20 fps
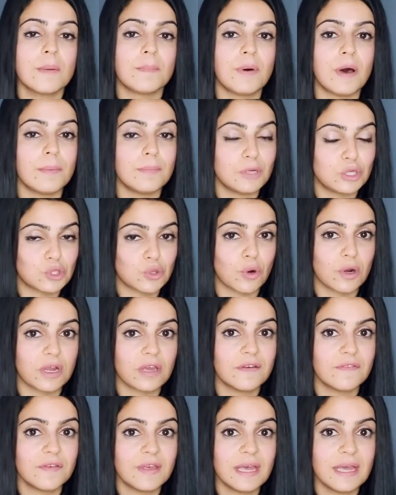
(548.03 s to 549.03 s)
but
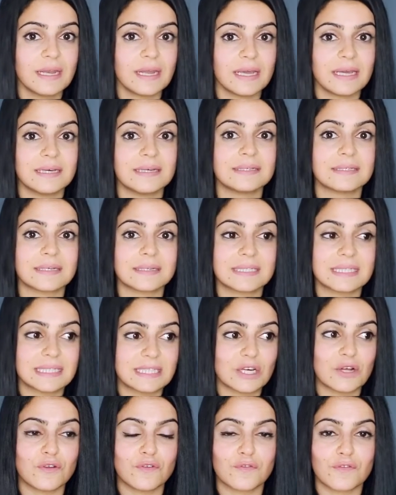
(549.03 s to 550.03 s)
majority of it is
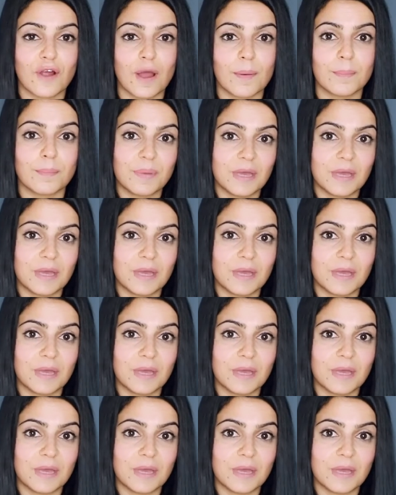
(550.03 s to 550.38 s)
still from